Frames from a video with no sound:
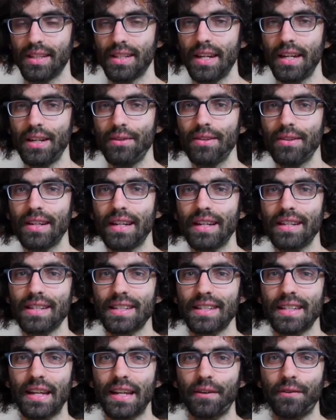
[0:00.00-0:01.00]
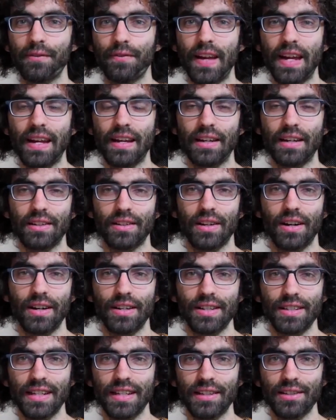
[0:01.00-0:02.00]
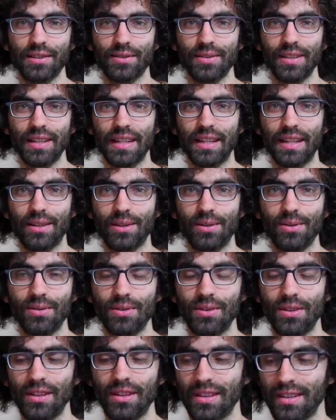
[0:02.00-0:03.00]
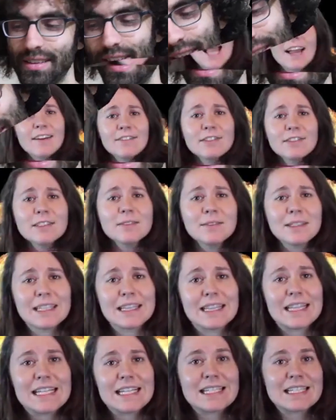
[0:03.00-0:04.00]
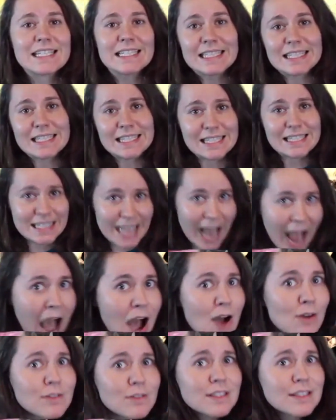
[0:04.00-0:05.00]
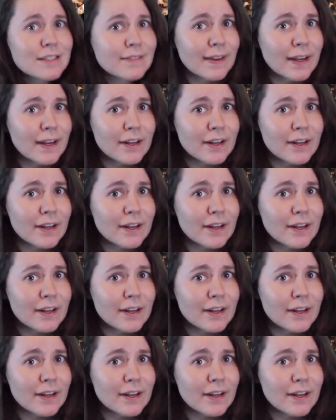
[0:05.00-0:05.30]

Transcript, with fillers: Does anyone else think fake guitar sounds really cool? Everyone thinks it sounds